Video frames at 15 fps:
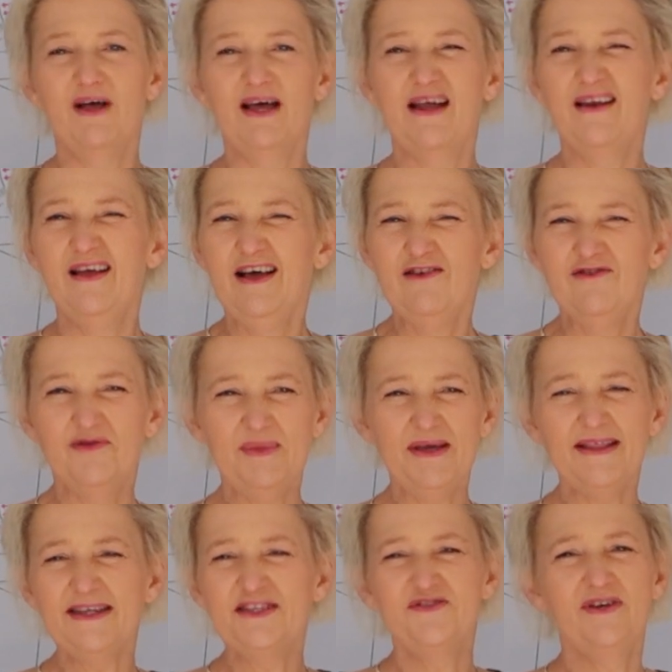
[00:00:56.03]
And for me,
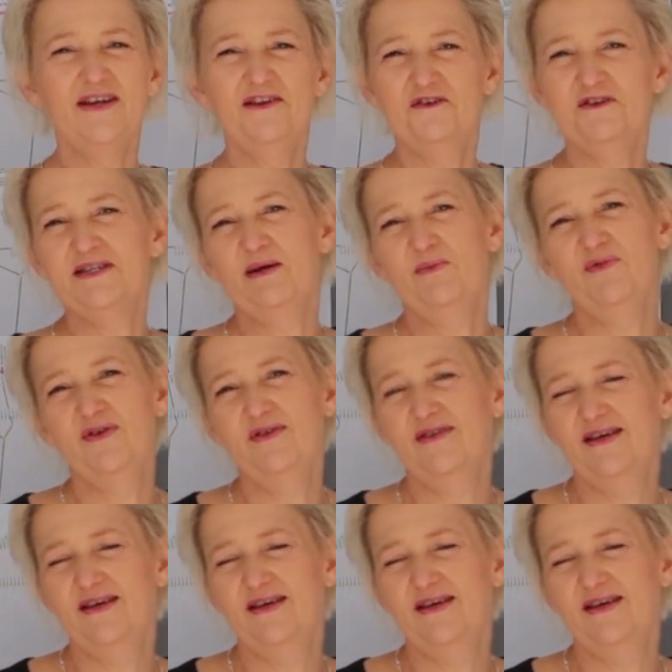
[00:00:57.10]
that's really not something